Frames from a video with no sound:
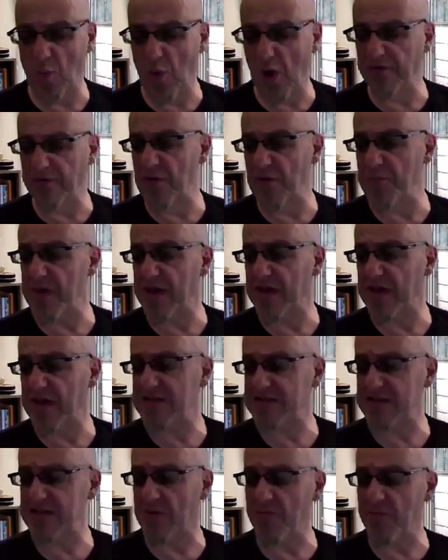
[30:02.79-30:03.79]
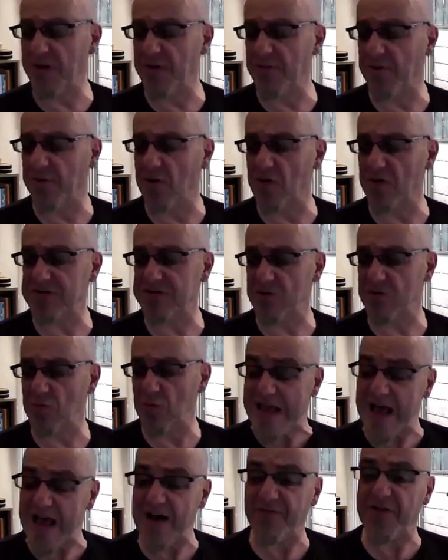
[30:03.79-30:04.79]
one of the biggest stumbling blocks that
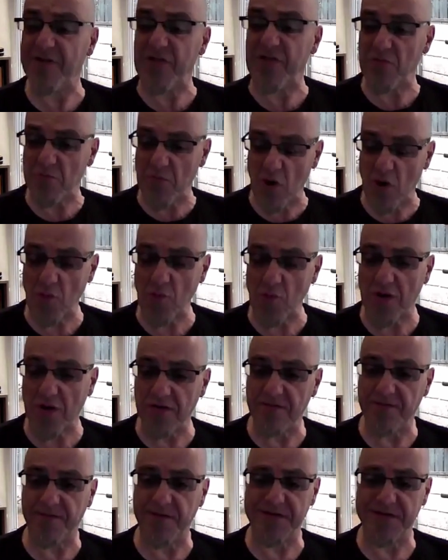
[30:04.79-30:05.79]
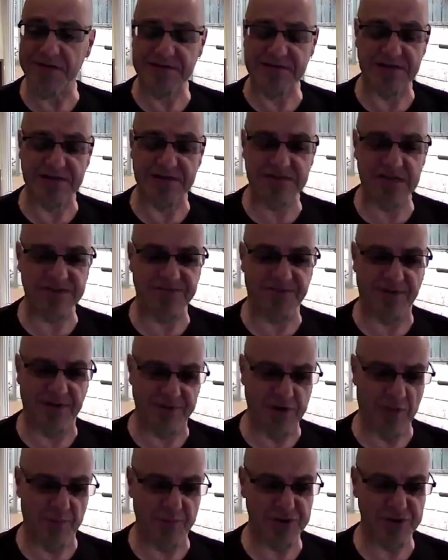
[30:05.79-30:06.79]
we have at the moment for the successful
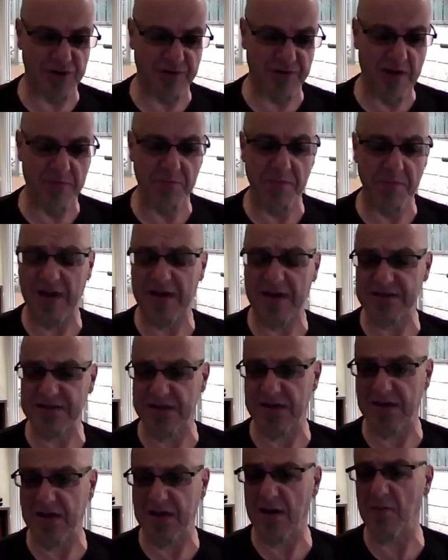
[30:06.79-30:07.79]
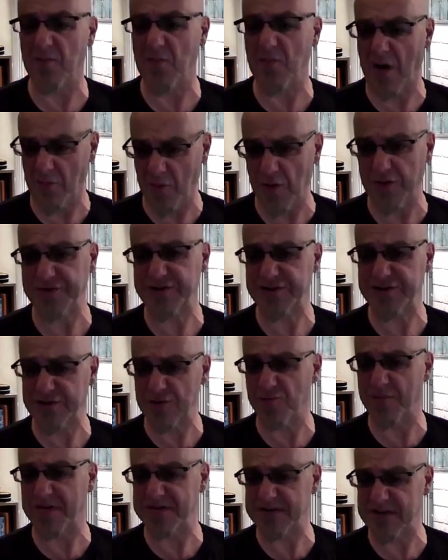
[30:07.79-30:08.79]
adoption of MBSE, and I'm not just
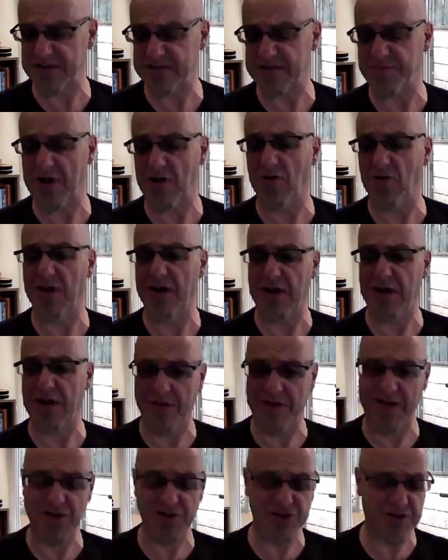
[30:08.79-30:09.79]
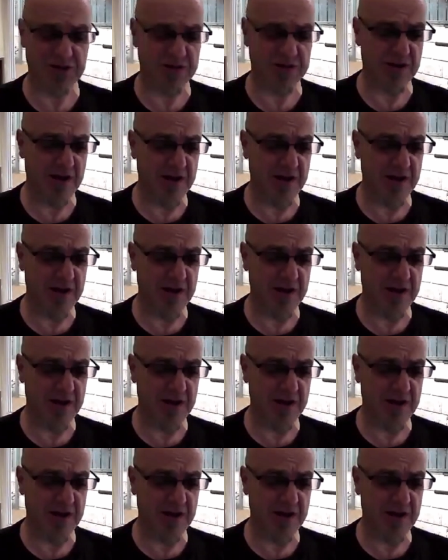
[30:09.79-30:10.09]
talking about SysML here, but actually